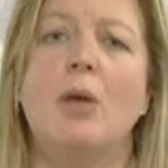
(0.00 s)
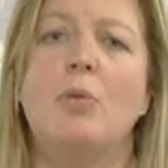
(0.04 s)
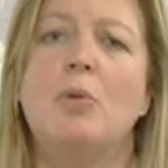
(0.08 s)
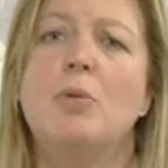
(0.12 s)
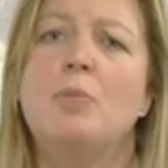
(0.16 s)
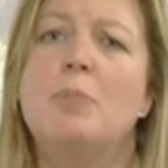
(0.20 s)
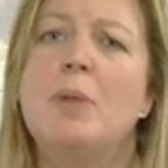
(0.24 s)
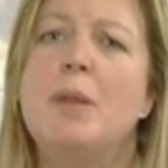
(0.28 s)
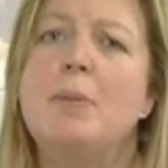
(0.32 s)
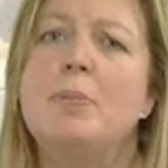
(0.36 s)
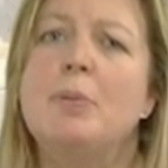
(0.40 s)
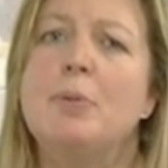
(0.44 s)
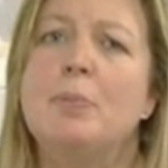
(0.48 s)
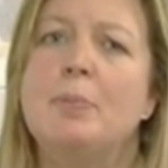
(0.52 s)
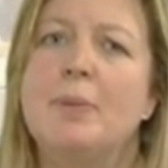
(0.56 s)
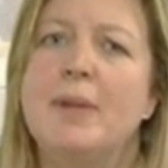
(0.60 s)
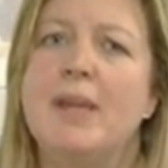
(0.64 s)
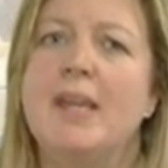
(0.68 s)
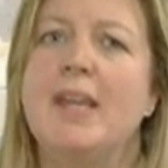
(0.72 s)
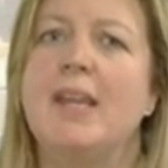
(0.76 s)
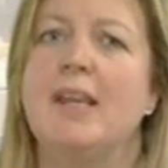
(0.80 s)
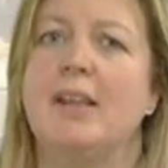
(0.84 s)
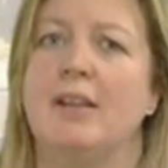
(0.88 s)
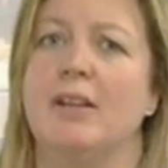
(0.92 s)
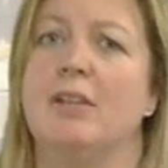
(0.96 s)
with people
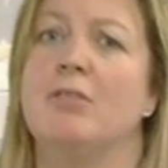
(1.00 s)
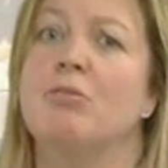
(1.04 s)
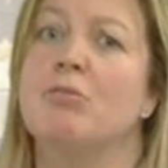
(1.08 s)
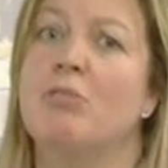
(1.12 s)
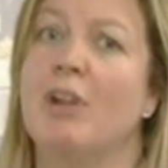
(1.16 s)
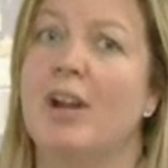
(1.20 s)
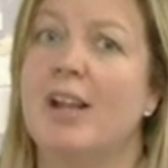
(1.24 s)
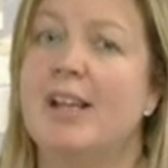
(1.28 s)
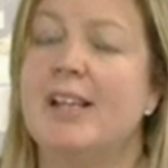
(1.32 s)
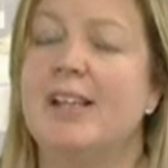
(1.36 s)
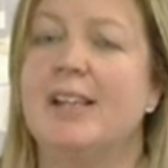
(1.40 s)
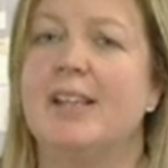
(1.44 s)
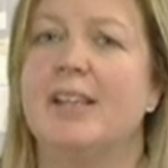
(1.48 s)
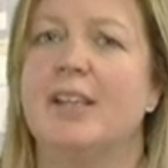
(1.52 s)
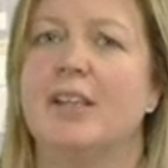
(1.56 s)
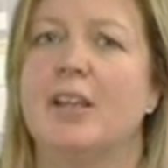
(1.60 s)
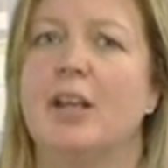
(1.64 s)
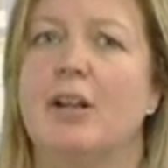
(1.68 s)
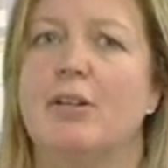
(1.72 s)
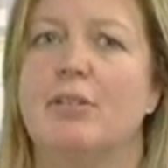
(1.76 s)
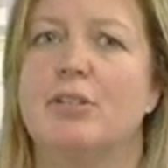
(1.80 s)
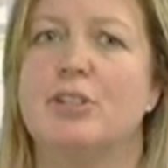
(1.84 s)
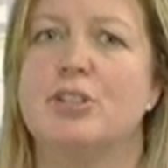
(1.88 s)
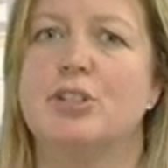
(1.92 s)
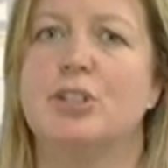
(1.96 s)
being rightly
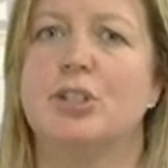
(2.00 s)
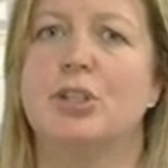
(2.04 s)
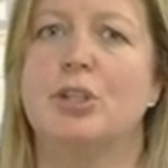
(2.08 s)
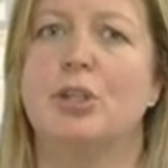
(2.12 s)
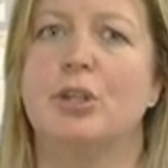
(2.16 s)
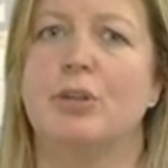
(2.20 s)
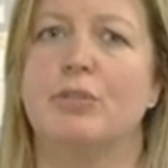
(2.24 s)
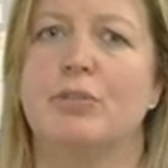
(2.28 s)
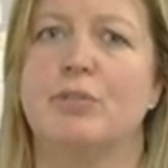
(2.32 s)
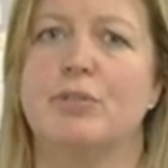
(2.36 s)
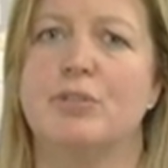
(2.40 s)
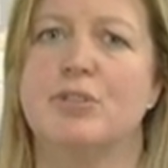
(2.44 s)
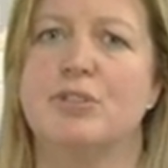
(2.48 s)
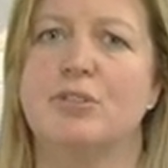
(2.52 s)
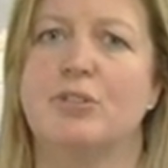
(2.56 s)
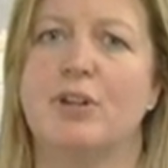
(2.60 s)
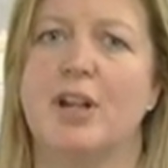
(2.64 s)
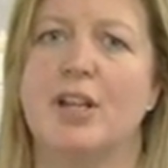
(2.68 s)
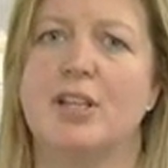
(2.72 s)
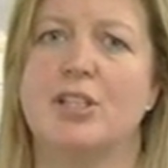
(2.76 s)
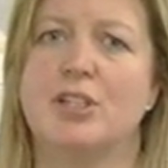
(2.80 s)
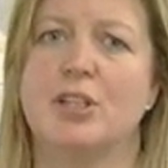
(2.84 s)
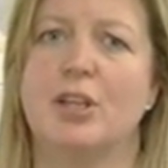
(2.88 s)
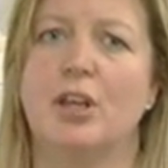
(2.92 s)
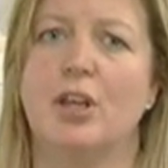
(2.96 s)
encouraged to cook from
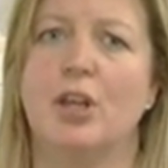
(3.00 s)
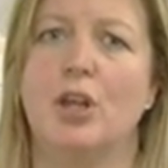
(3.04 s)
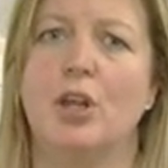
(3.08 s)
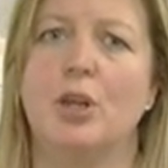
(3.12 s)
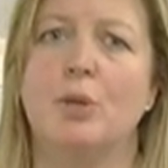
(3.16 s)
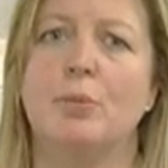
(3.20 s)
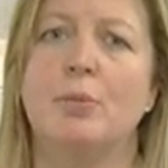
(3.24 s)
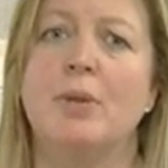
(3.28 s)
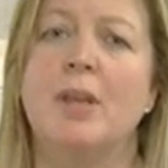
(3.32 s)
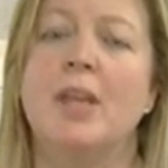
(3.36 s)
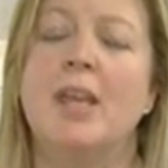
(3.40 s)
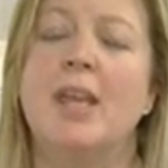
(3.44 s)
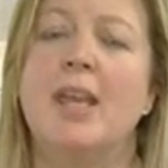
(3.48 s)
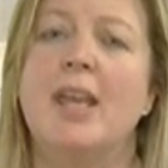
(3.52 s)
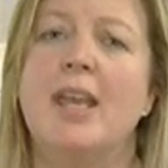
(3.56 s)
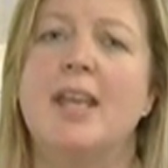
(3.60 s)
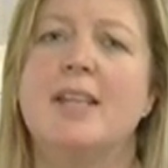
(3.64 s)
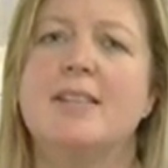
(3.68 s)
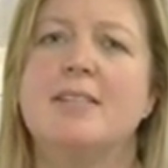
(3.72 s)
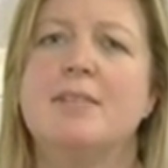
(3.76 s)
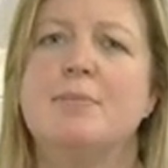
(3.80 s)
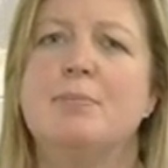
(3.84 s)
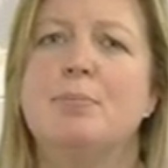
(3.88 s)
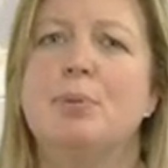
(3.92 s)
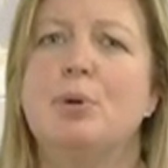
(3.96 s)
scratch at home,
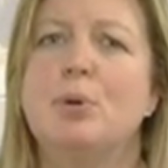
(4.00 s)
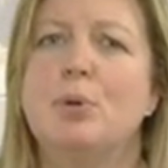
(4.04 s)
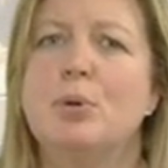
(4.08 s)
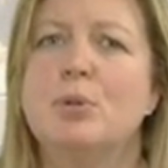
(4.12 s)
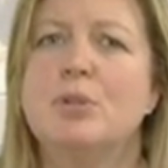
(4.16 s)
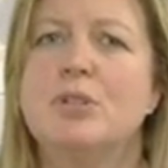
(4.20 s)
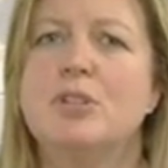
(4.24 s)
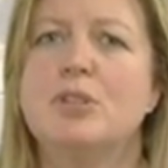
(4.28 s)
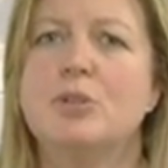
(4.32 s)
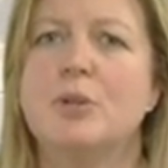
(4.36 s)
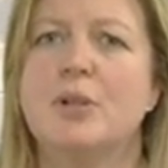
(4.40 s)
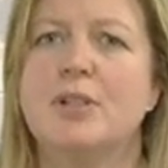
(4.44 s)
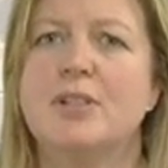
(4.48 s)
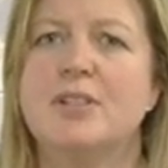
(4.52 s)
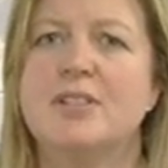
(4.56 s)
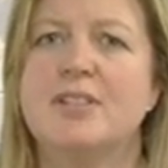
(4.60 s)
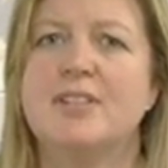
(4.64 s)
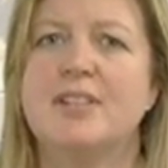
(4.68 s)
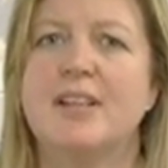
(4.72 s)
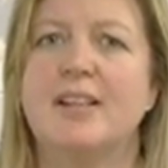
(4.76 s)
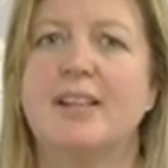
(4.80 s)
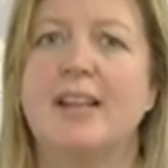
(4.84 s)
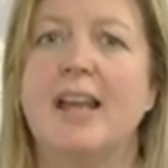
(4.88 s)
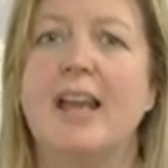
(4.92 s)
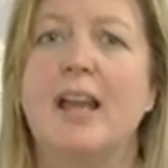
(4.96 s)
it's important to
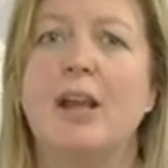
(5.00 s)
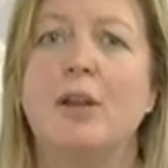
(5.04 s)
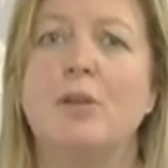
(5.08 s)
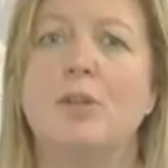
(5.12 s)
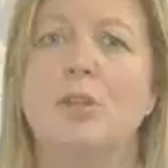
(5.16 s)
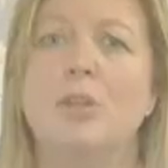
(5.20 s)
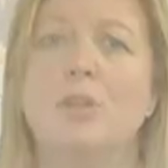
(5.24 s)
understand how you